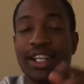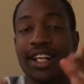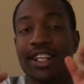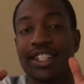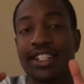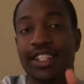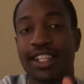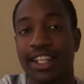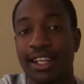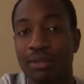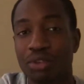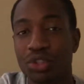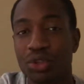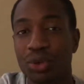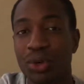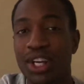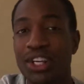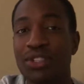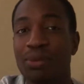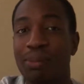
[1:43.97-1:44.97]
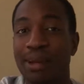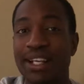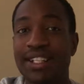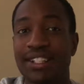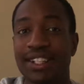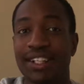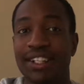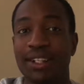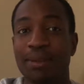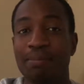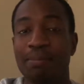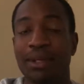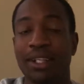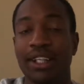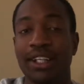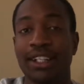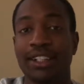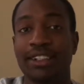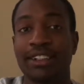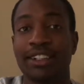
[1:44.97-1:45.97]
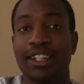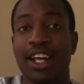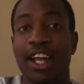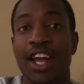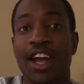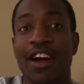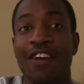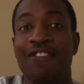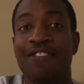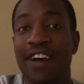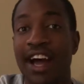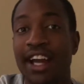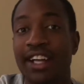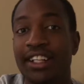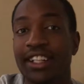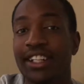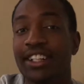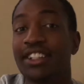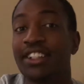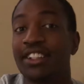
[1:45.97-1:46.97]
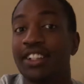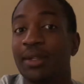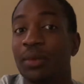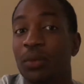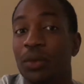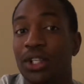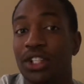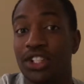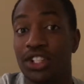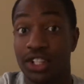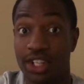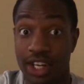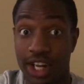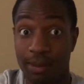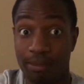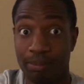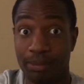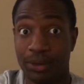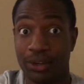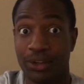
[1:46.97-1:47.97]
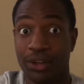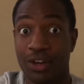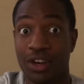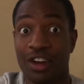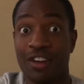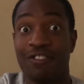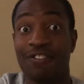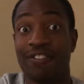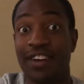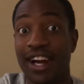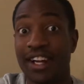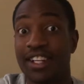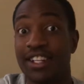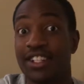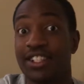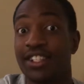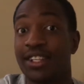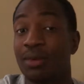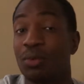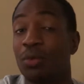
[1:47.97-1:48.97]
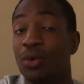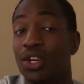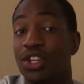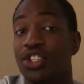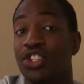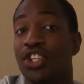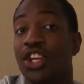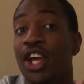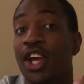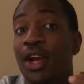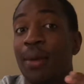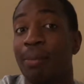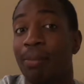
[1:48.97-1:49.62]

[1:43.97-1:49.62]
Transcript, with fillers: Now, skip trace basically means finding someone's number, finding someone's